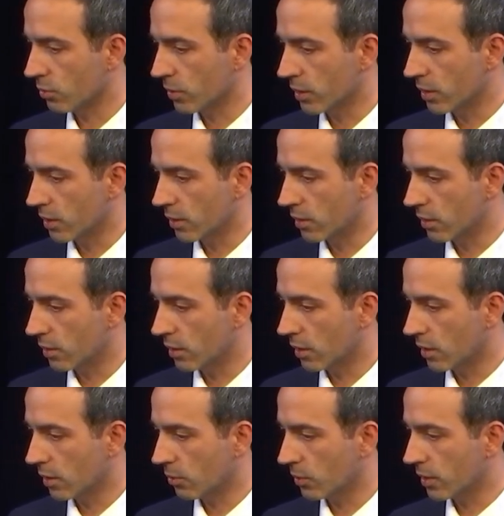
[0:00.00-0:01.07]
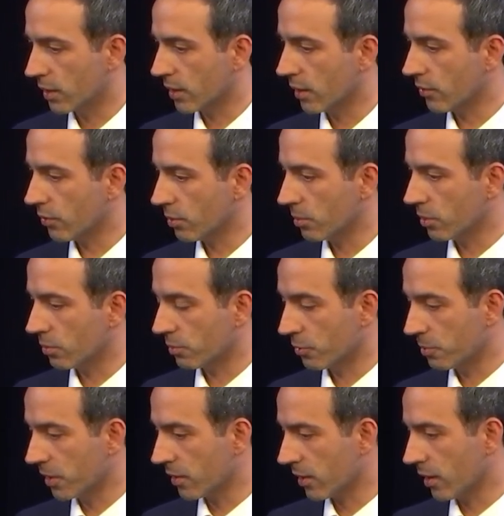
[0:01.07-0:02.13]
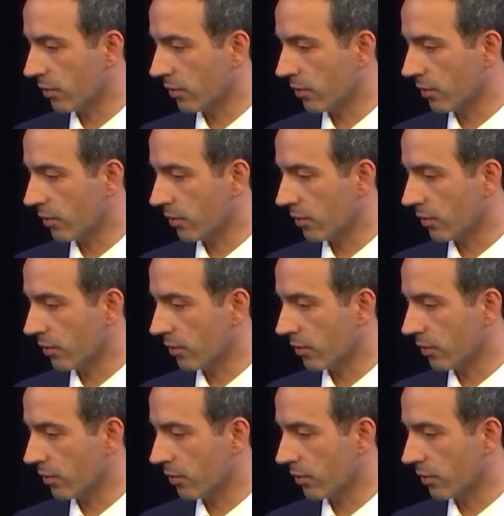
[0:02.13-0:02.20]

with, uh, with a customer, a prospective